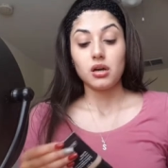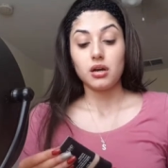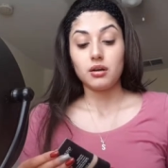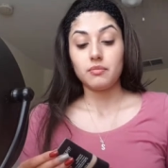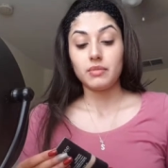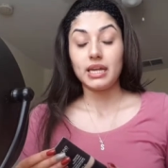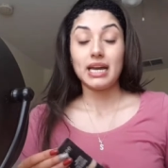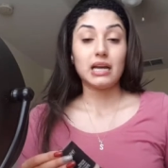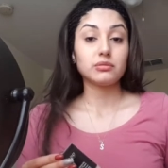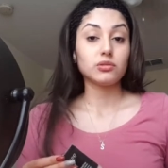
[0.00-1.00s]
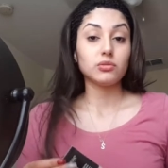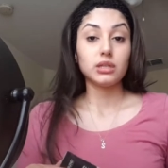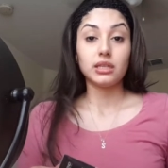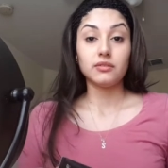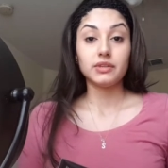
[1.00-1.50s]
and I
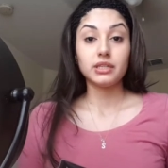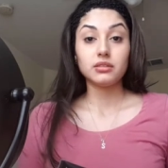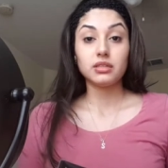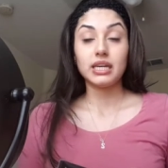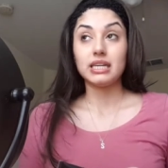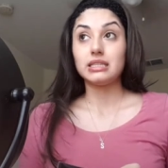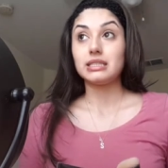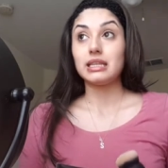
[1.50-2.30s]
absolutely love it. It's